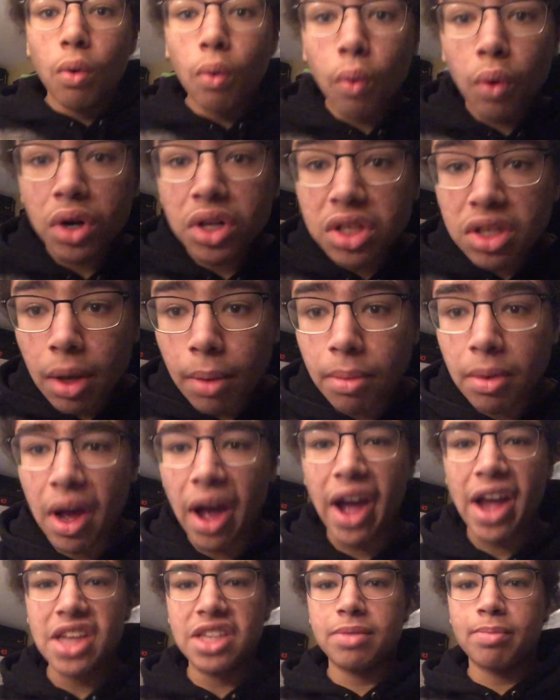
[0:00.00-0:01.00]
What is up,
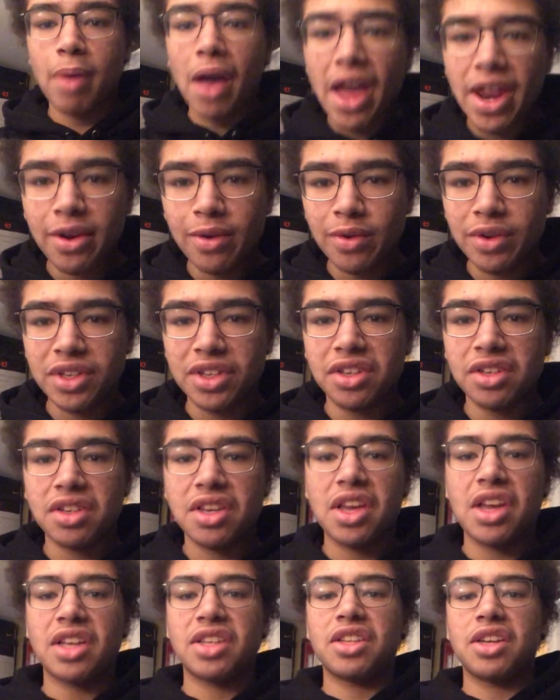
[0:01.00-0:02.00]
guys? Patty Rich's
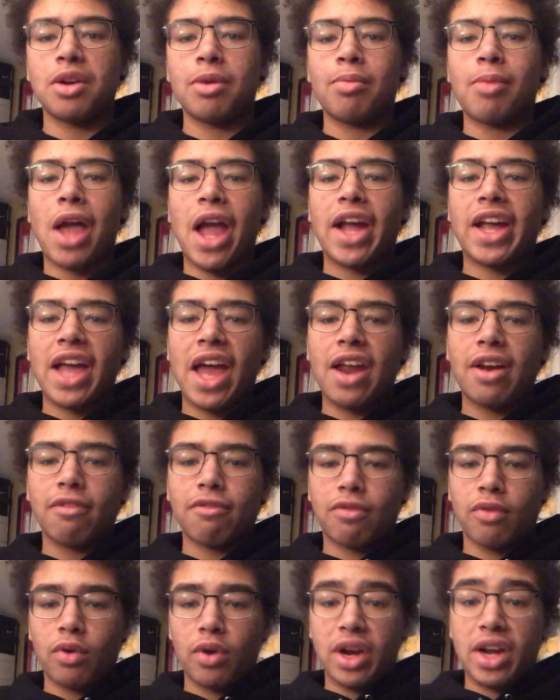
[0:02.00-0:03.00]
Kicks here, back at it
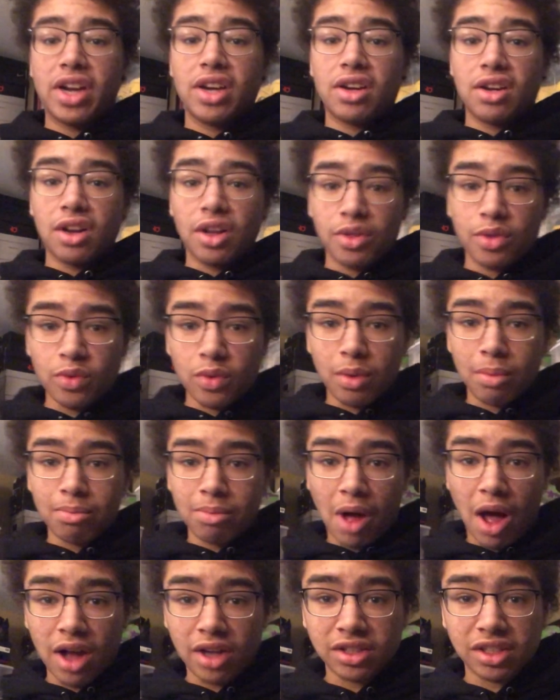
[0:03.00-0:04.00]
for another
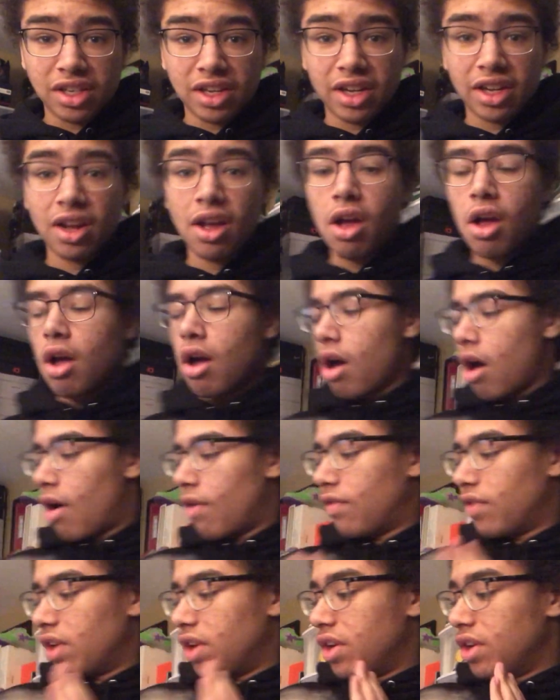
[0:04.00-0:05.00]
unboxing
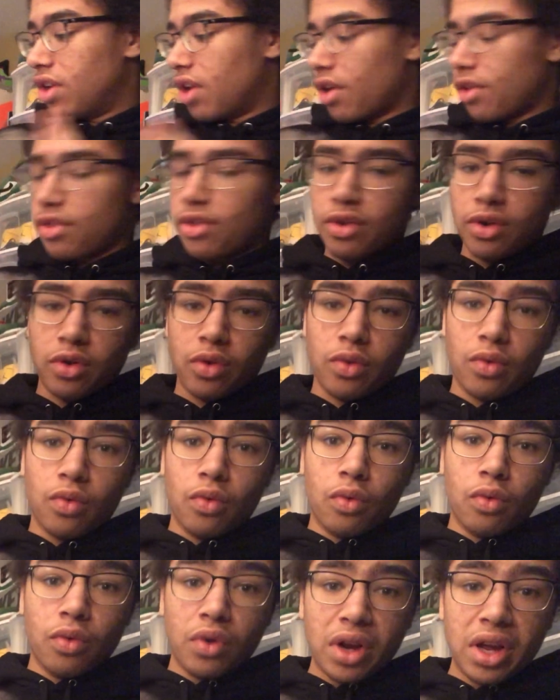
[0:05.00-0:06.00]
of another
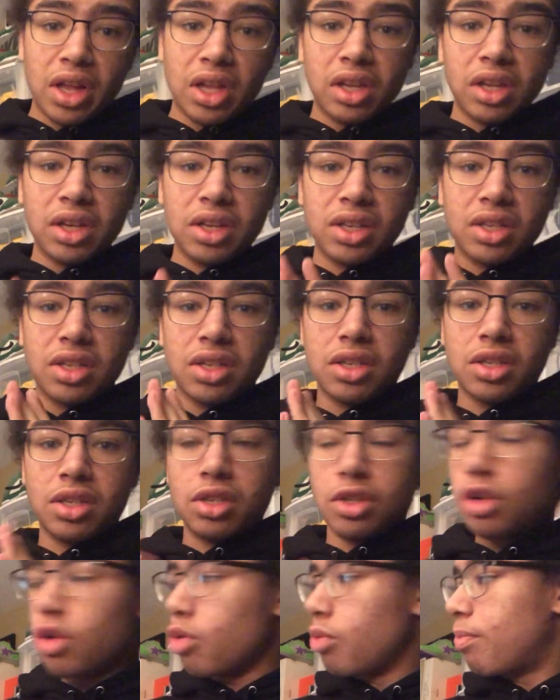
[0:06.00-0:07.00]
really
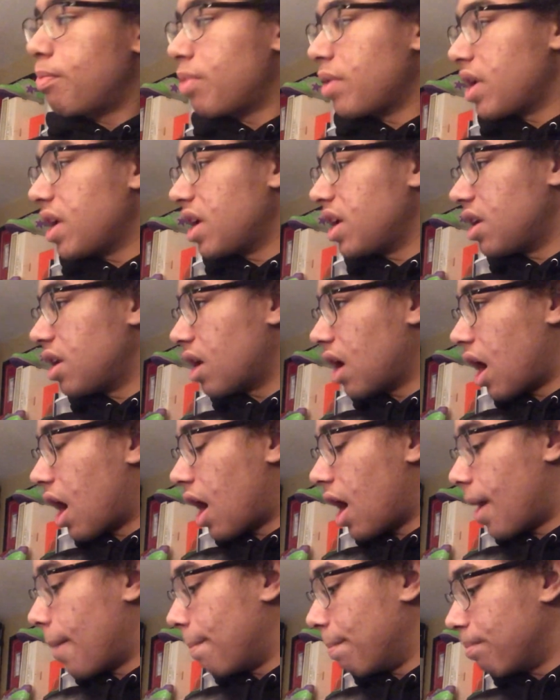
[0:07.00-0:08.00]
stupid
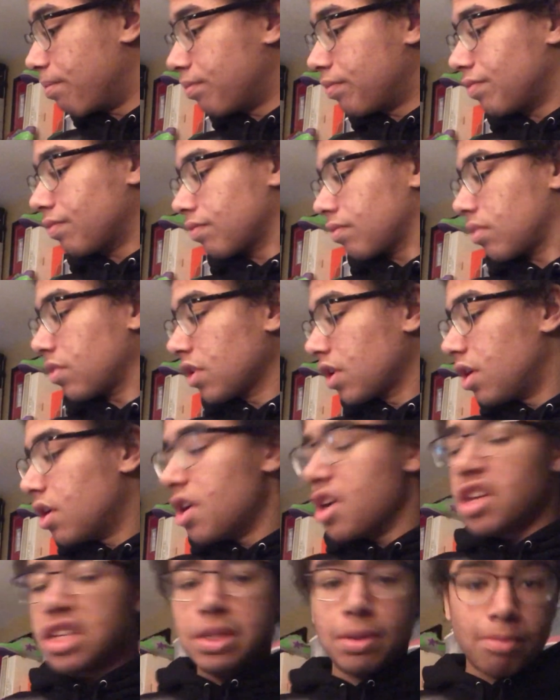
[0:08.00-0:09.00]

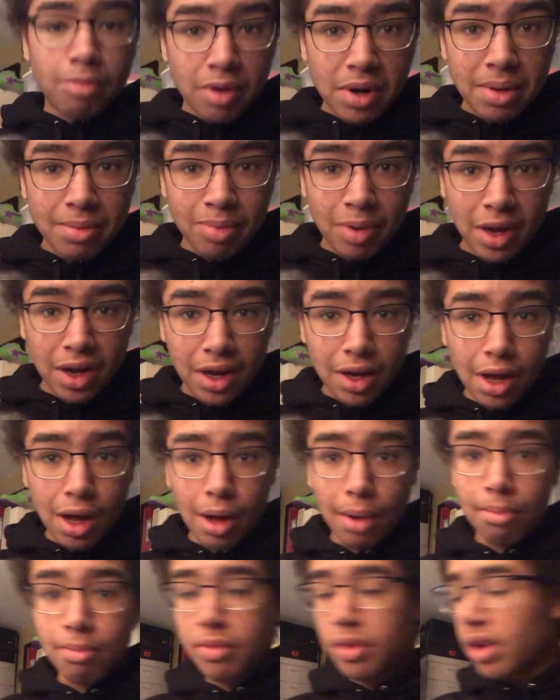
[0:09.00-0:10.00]
Supreme
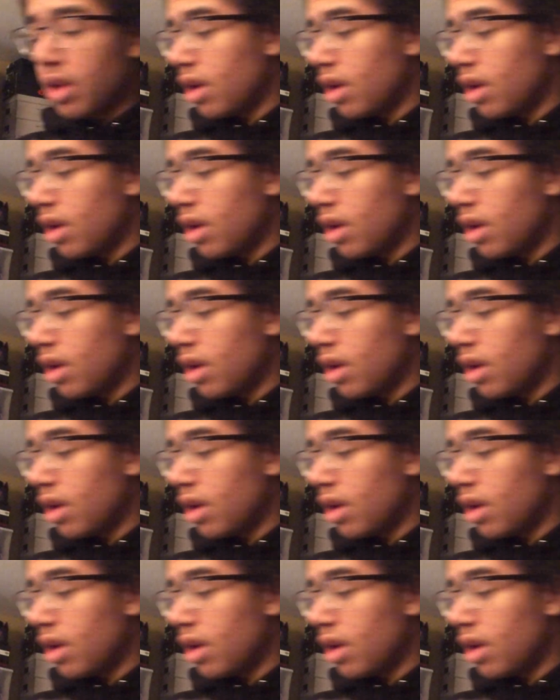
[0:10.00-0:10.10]
pickup.